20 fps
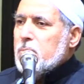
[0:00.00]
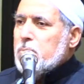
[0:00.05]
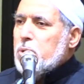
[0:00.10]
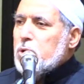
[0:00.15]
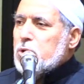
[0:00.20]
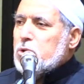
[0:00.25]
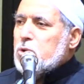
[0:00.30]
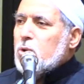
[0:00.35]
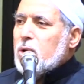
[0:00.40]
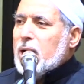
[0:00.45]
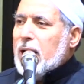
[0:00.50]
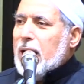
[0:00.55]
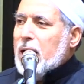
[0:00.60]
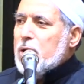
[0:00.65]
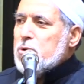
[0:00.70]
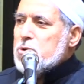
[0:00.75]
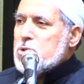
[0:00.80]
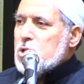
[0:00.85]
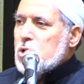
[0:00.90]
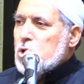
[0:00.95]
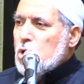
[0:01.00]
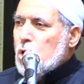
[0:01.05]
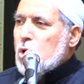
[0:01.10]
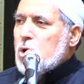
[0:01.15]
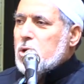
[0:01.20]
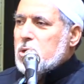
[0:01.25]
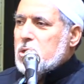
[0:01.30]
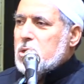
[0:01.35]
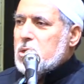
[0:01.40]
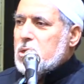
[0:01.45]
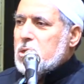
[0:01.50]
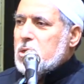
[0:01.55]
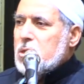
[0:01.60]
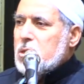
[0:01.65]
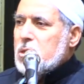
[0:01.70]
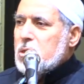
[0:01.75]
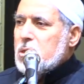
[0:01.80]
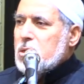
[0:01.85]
put your house in order,